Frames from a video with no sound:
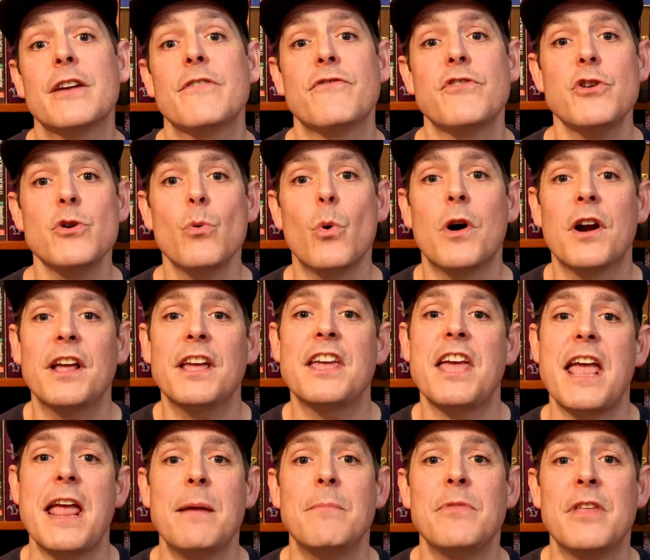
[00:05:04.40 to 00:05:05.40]
if you want a
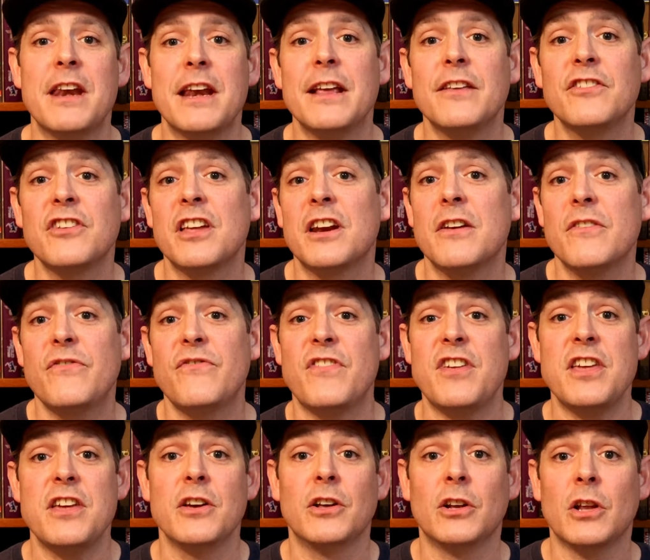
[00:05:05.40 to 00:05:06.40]
game that is going to
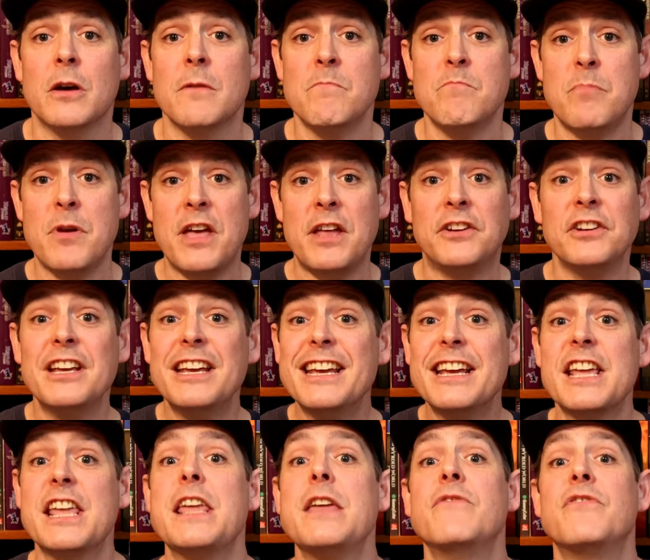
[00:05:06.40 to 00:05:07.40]
feel a bit
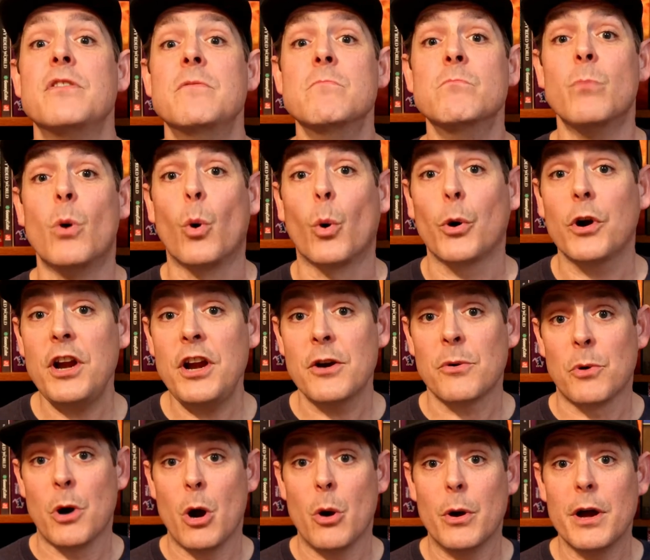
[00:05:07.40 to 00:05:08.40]
even more
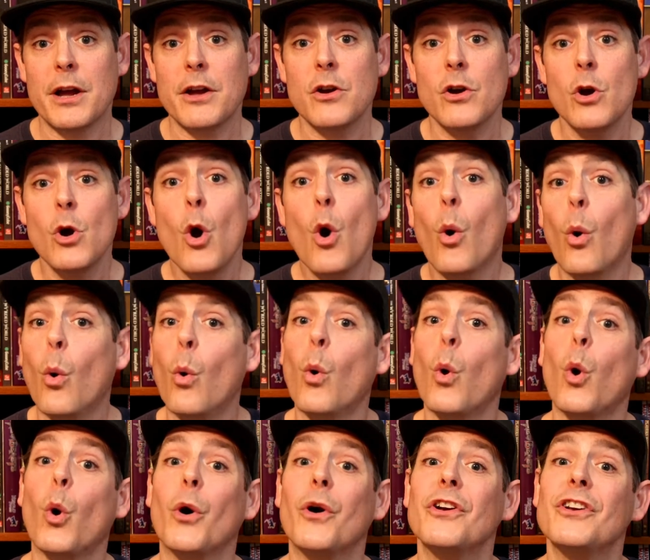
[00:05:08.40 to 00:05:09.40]
heroic
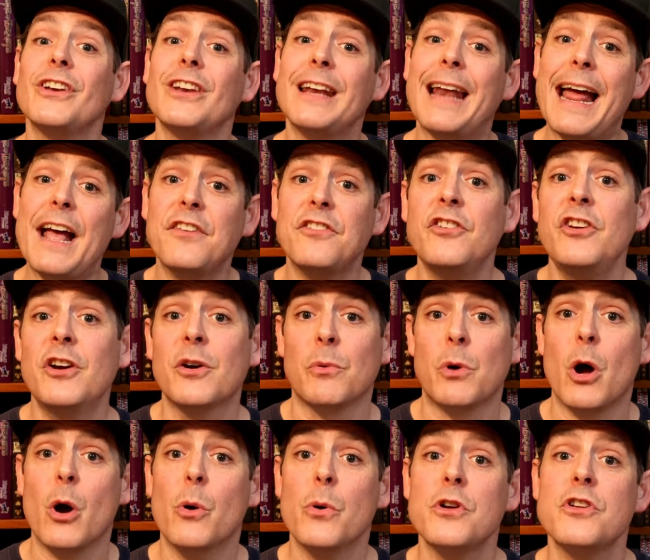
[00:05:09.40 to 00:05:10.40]
or less
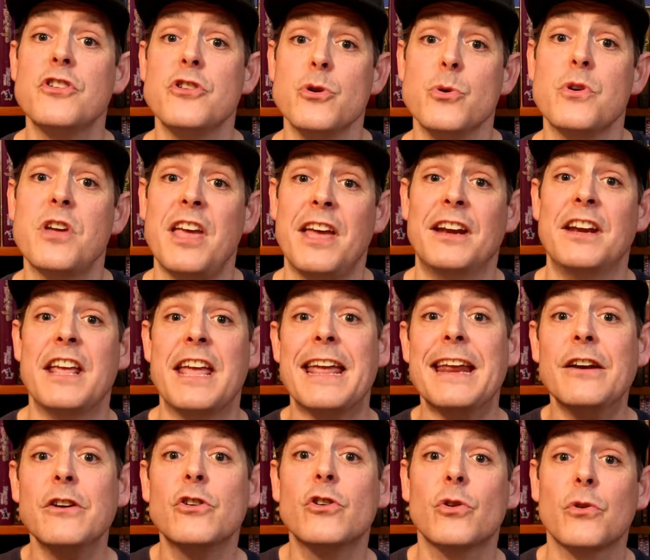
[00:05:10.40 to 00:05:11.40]
heroic, you can
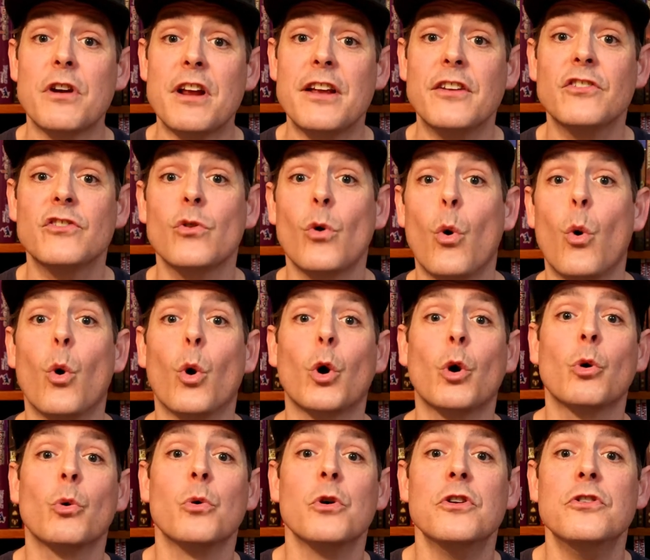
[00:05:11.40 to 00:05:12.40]
increase
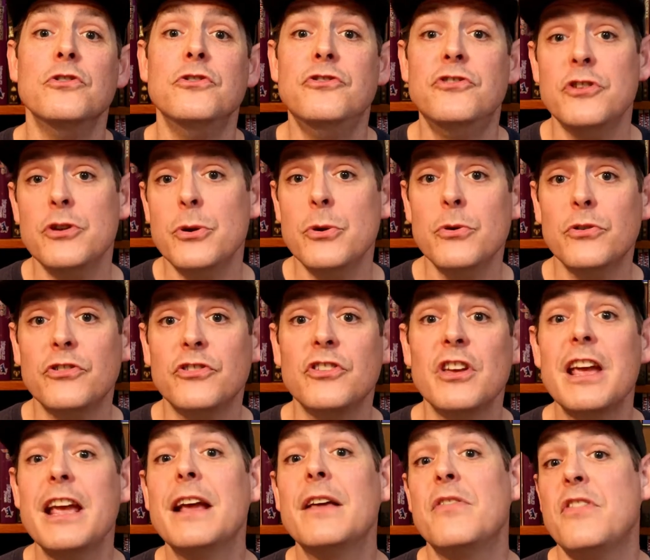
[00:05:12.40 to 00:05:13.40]
or
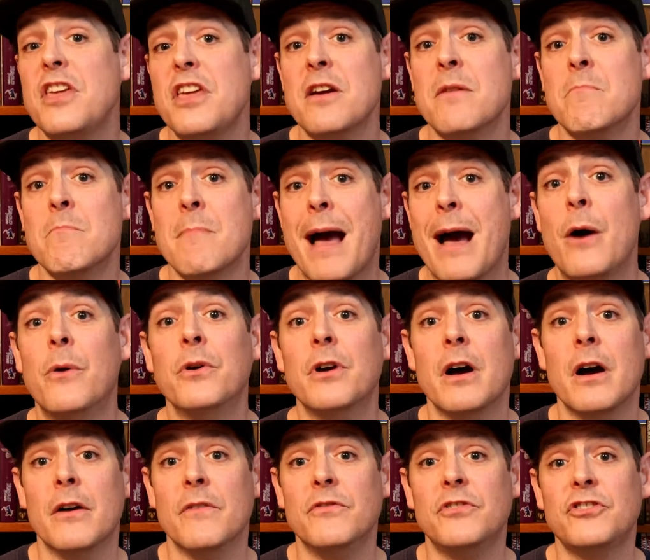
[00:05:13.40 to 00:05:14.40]
reduce the amount
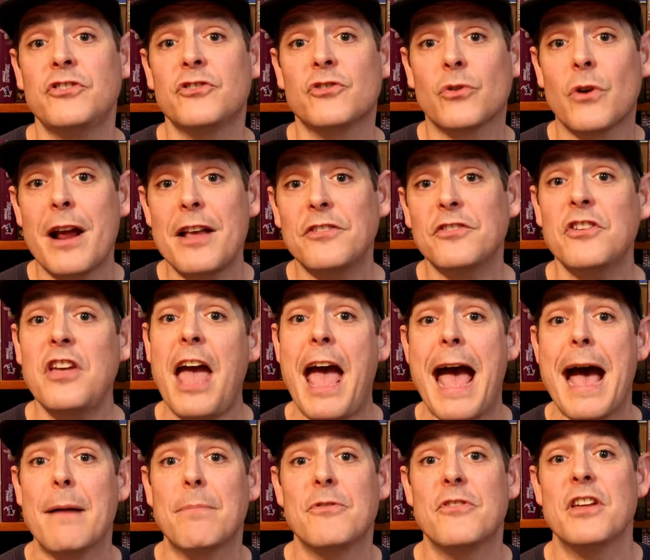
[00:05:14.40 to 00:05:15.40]
of stress
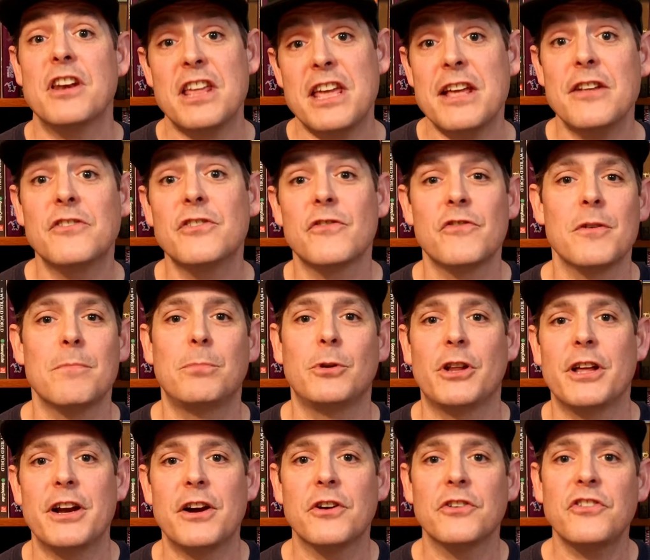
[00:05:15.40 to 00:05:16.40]
cap that each of the
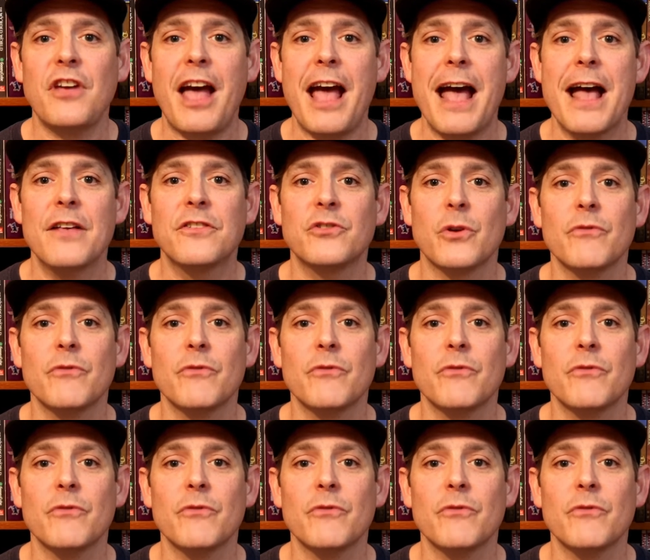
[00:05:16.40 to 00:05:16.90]
players has.